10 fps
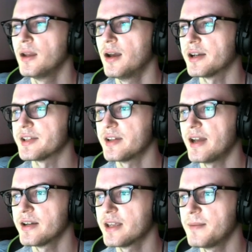Okay, so
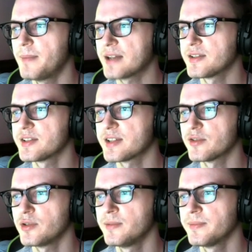now again, back to the
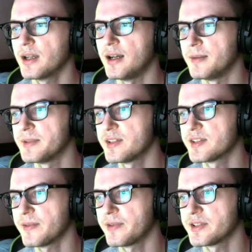schedule. You see the
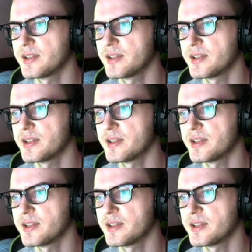stuff here,